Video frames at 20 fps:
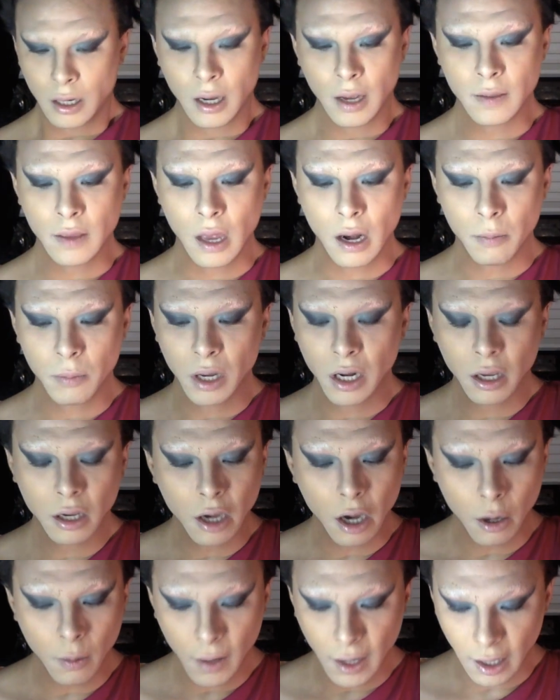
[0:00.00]
And then I'm gonna
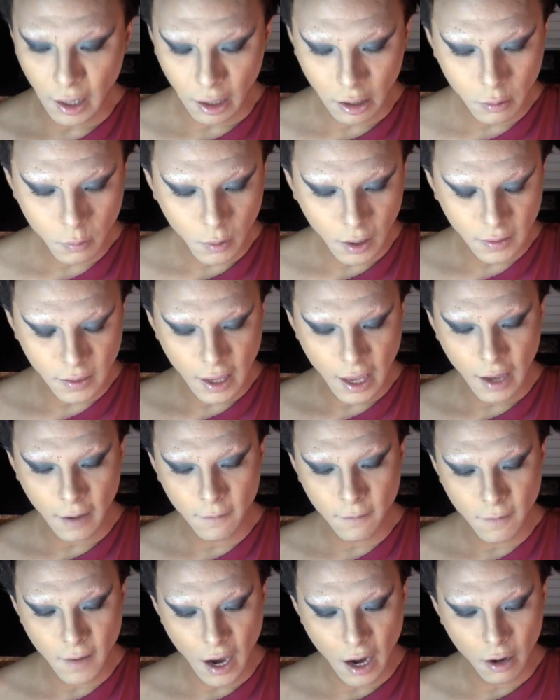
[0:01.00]
go in with
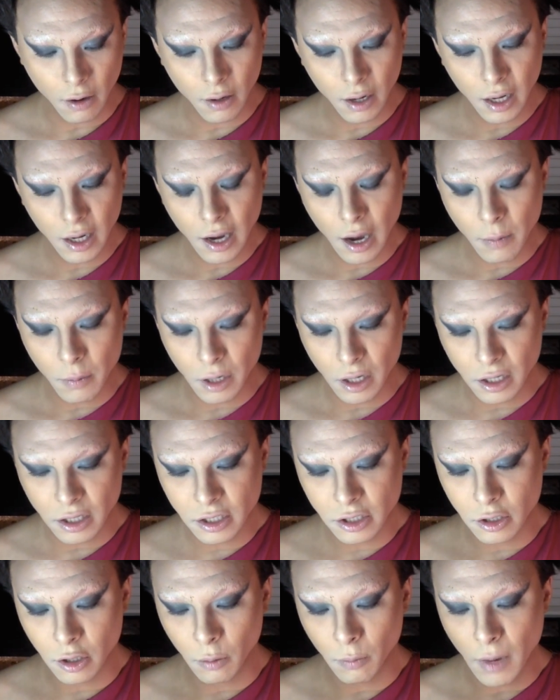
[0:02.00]
I'm gonna
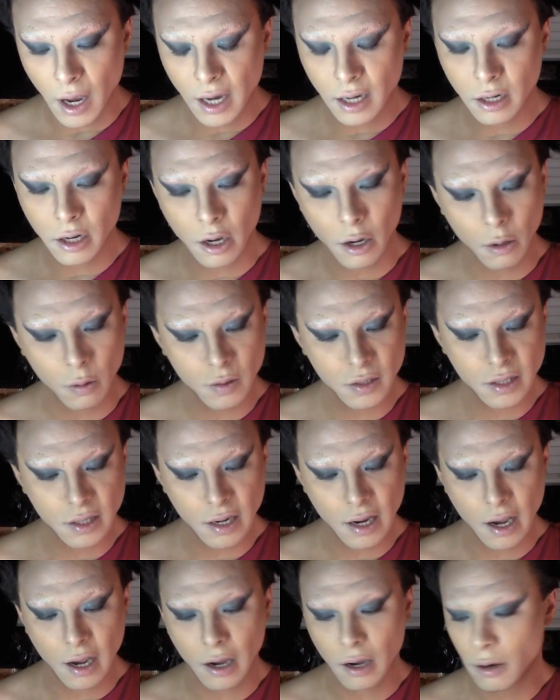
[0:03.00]
do my nose
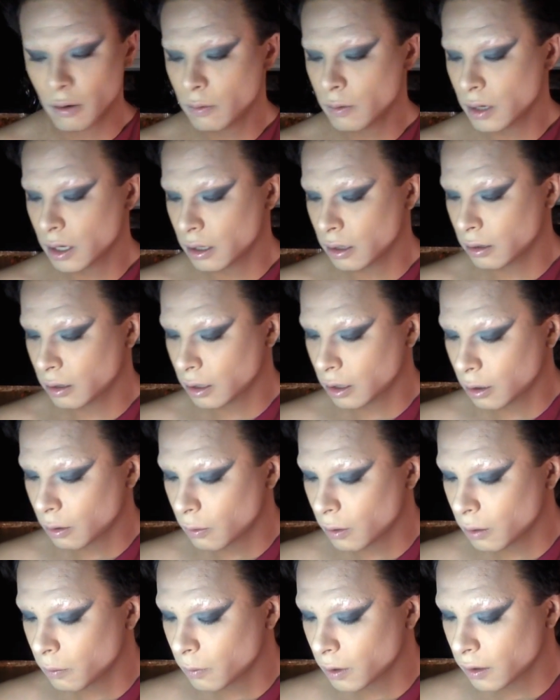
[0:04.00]
now, and I'm gonna
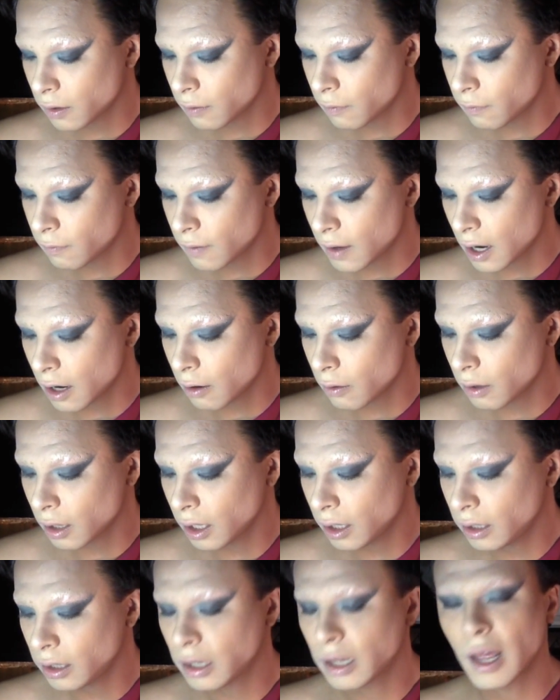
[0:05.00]
go in with a
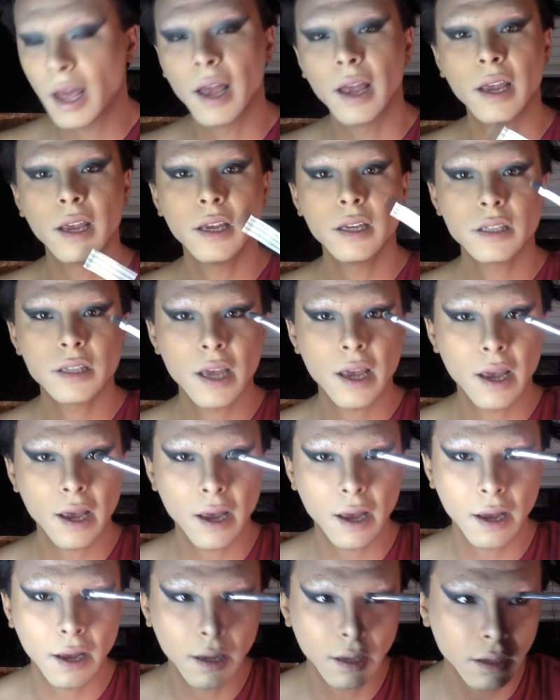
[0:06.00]
very light
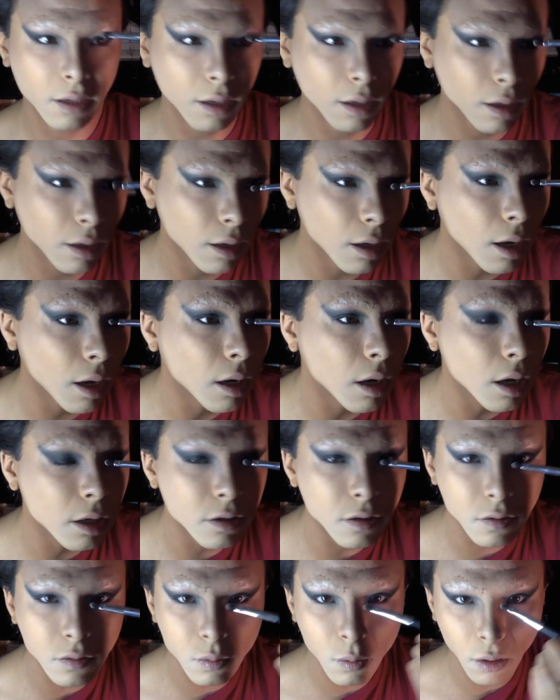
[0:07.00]
hand. And I
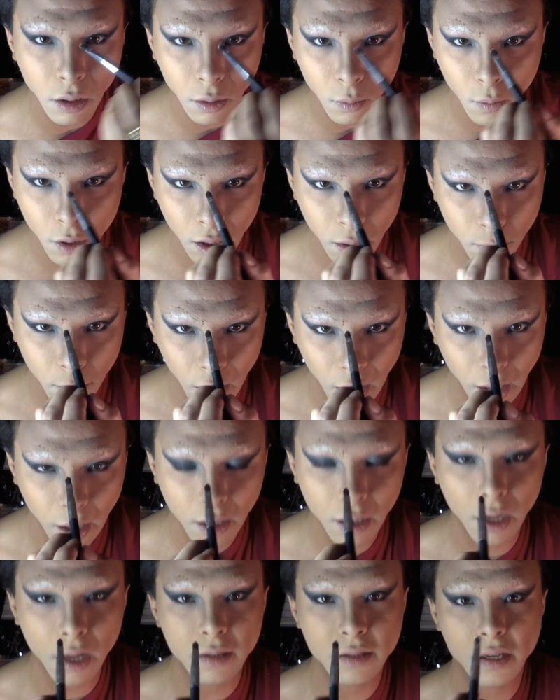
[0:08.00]
just really wanna
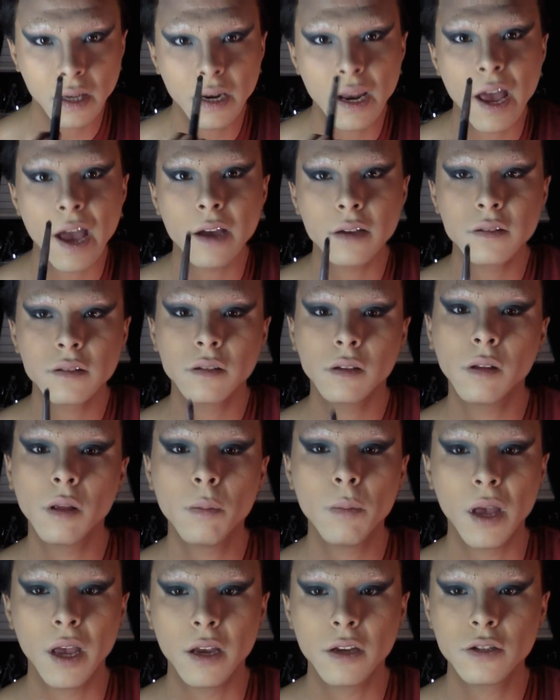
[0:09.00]
it's an
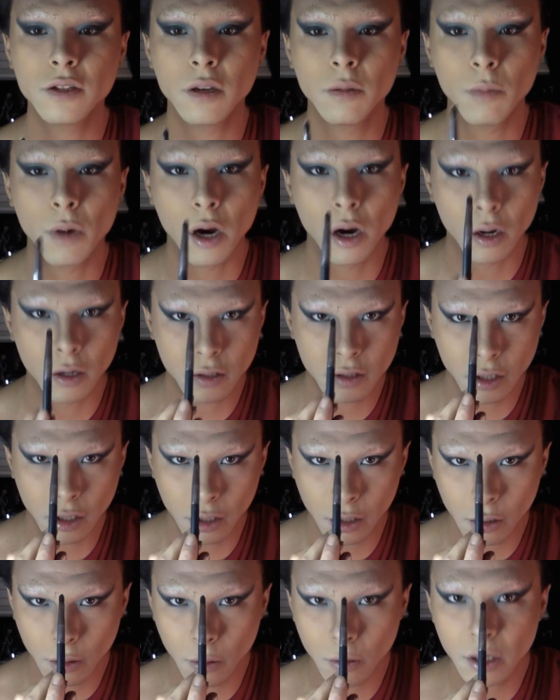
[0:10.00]
exclamation mark. So
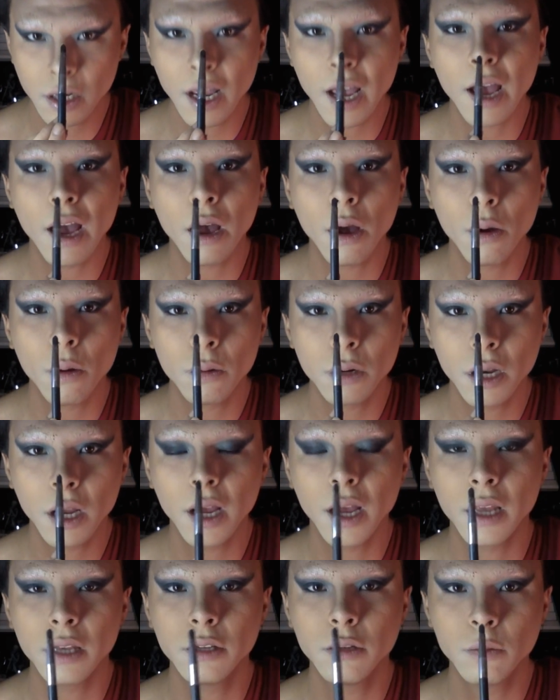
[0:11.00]
you go down
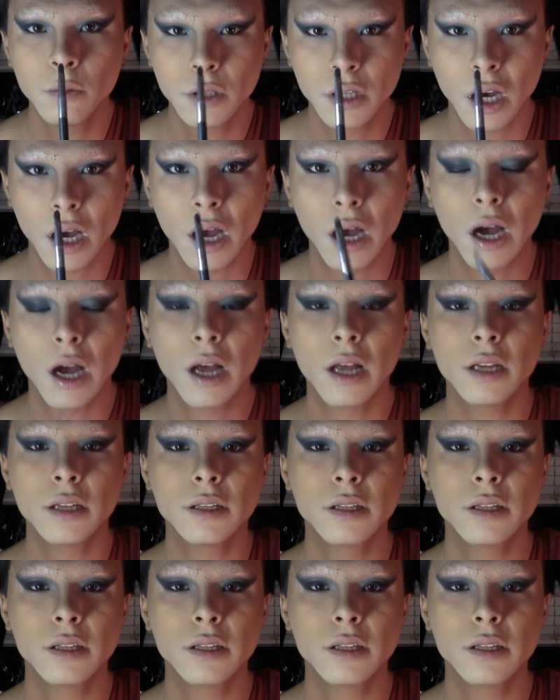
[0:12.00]
and you dot.